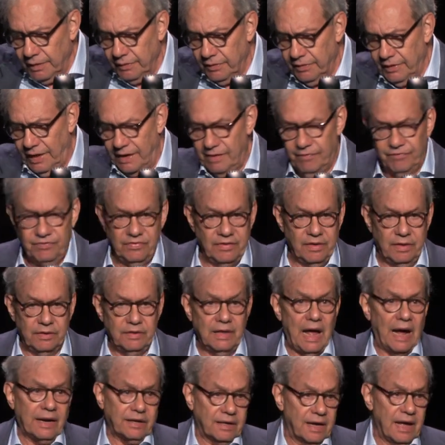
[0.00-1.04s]
they have
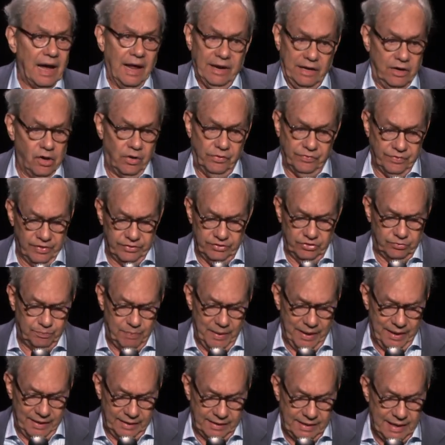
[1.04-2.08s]
not gotten over this
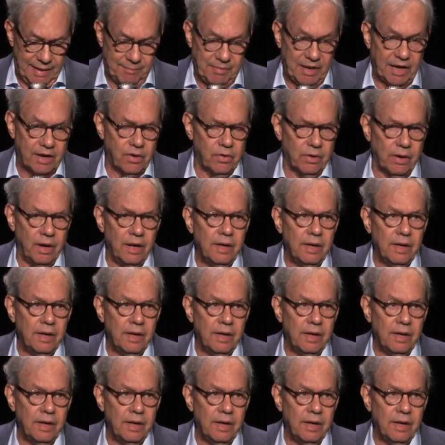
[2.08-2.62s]
pandemic.